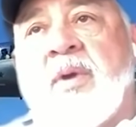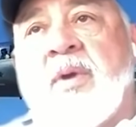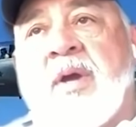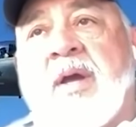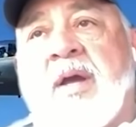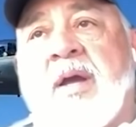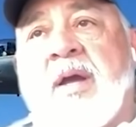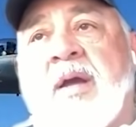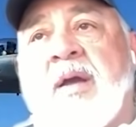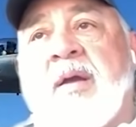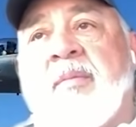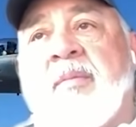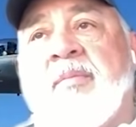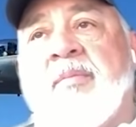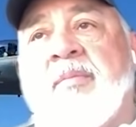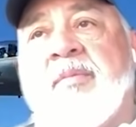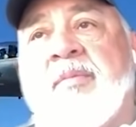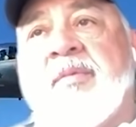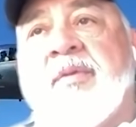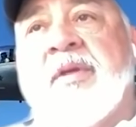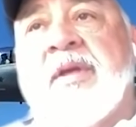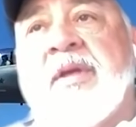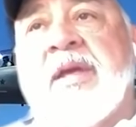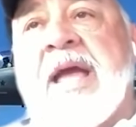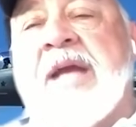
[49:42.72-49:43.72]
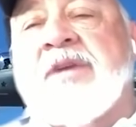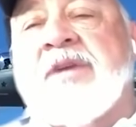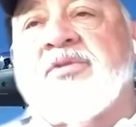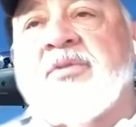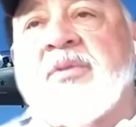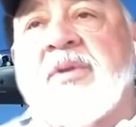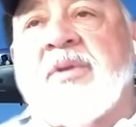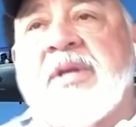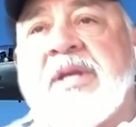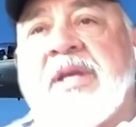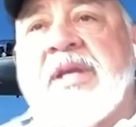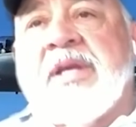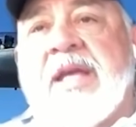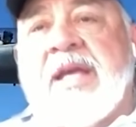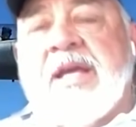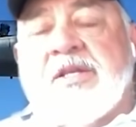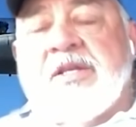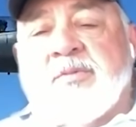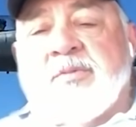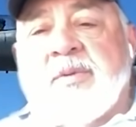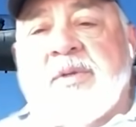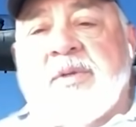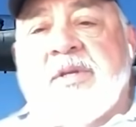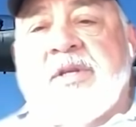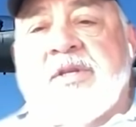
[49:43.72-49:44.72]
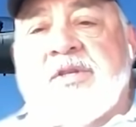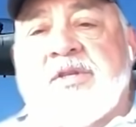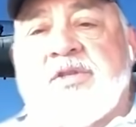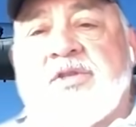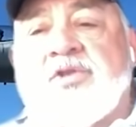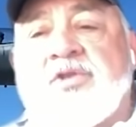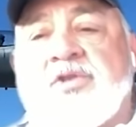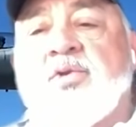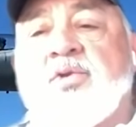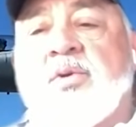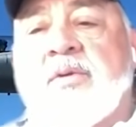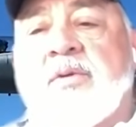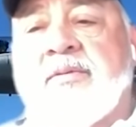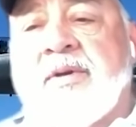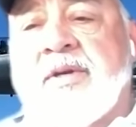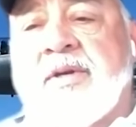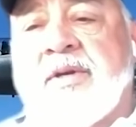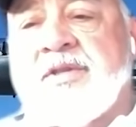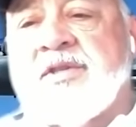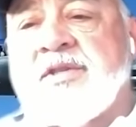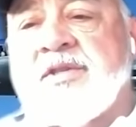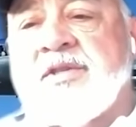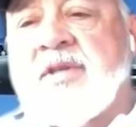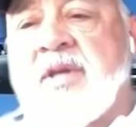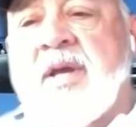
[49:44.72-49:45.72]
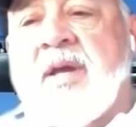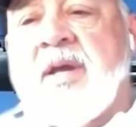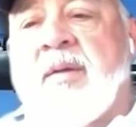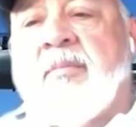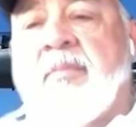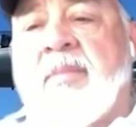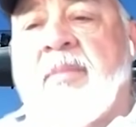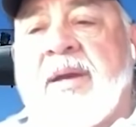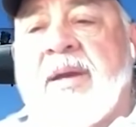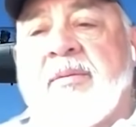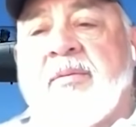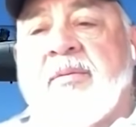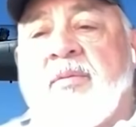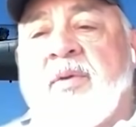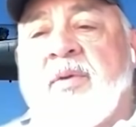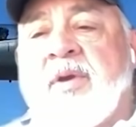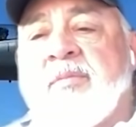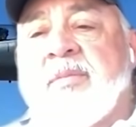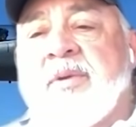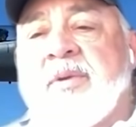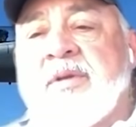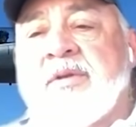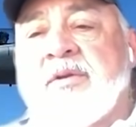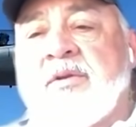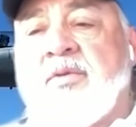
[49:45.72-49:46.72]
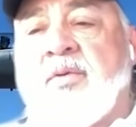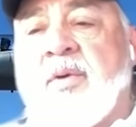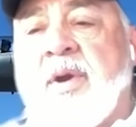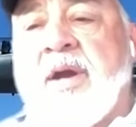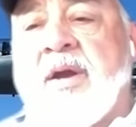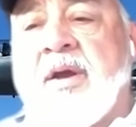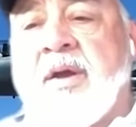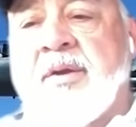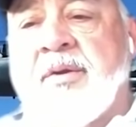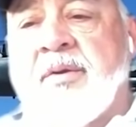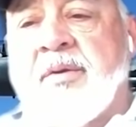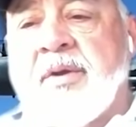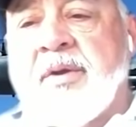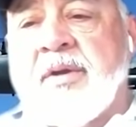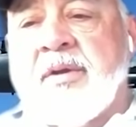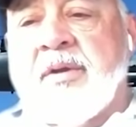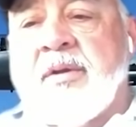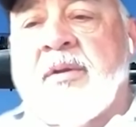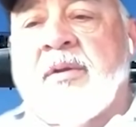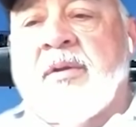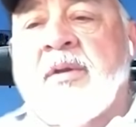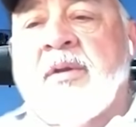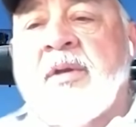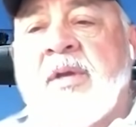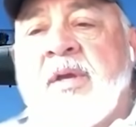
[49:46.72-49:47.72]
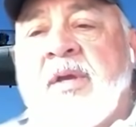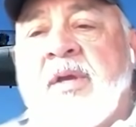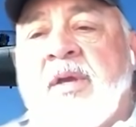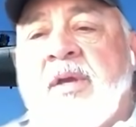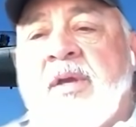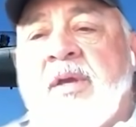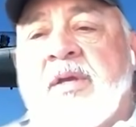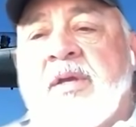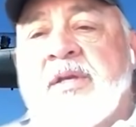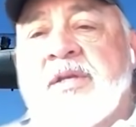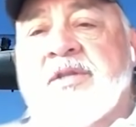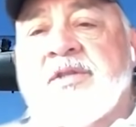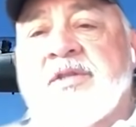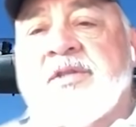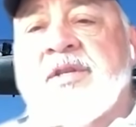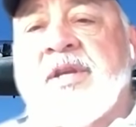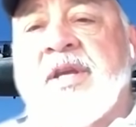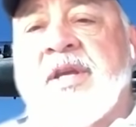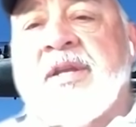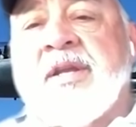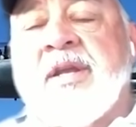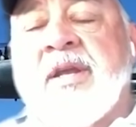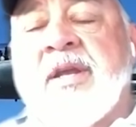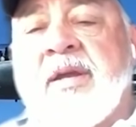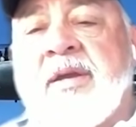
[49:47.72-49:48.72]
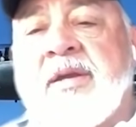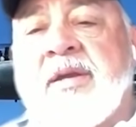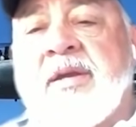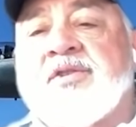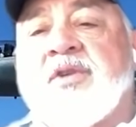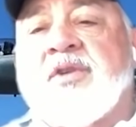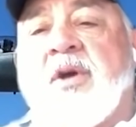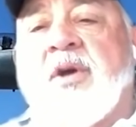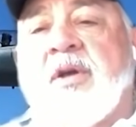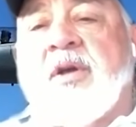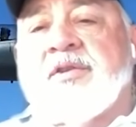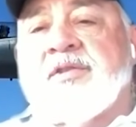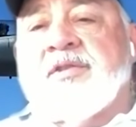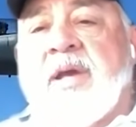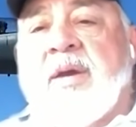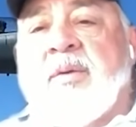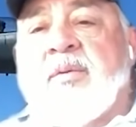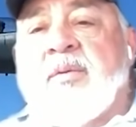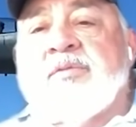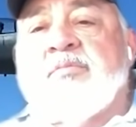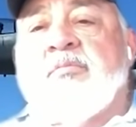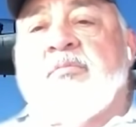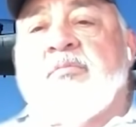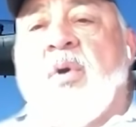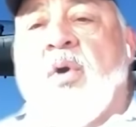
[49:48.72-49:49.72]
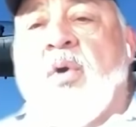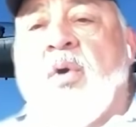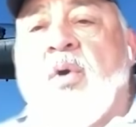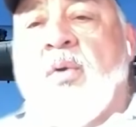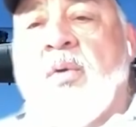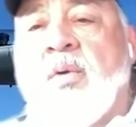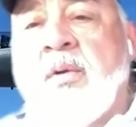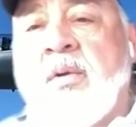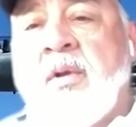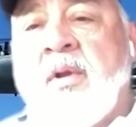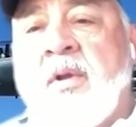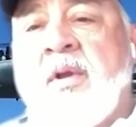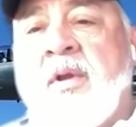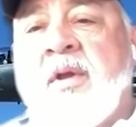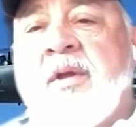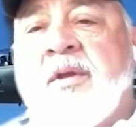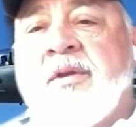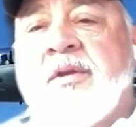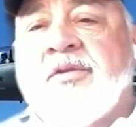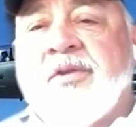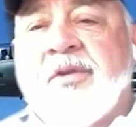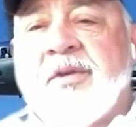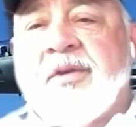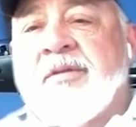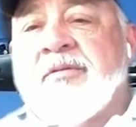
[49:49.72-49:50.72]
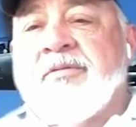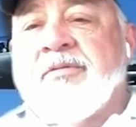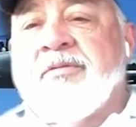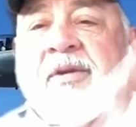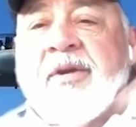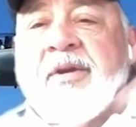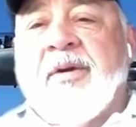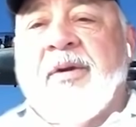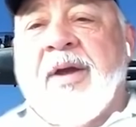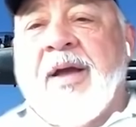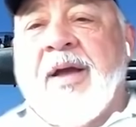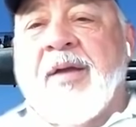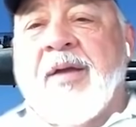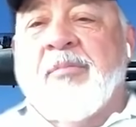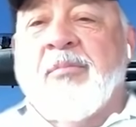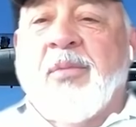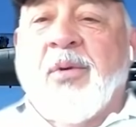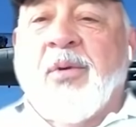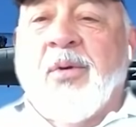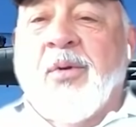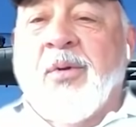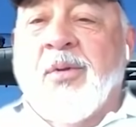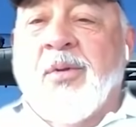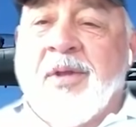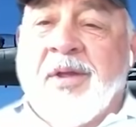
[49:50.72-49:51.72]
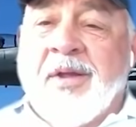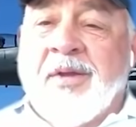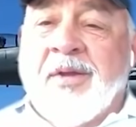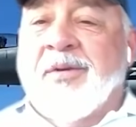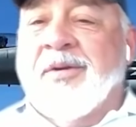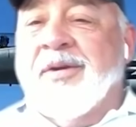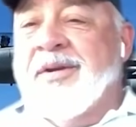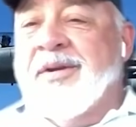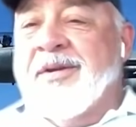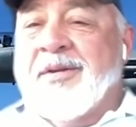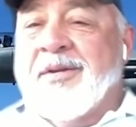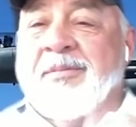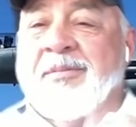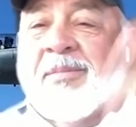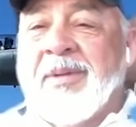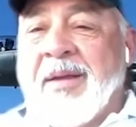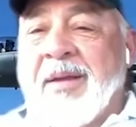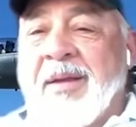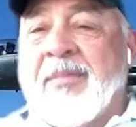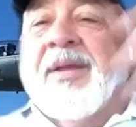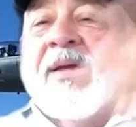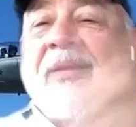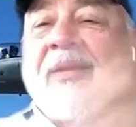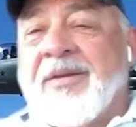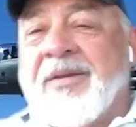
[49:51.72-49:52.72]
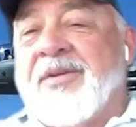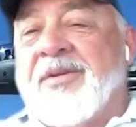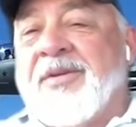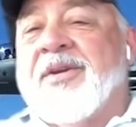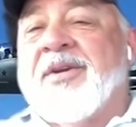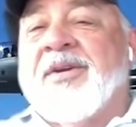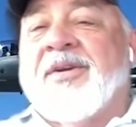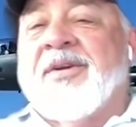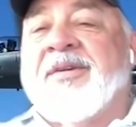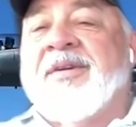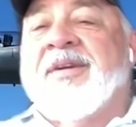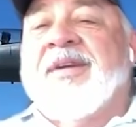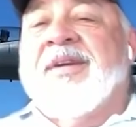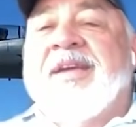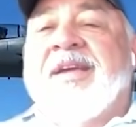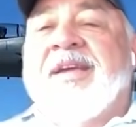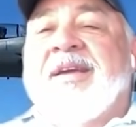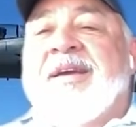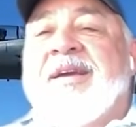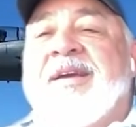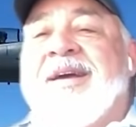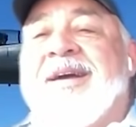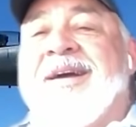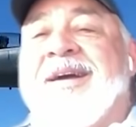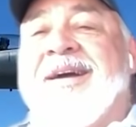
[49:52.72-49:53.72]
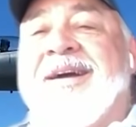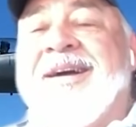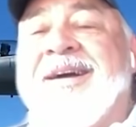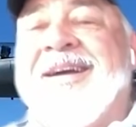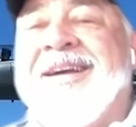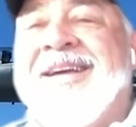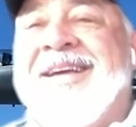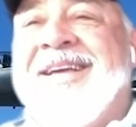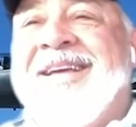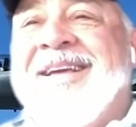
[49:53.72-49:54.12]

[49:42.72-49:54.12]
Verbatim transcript: uh, the actual engagement, it's two of us. Uh, my wingman, Craig Underhill, his nickname, his call sign was Mole. So you can figure out Mole, Underhill, blah, blah, there you go. Uh,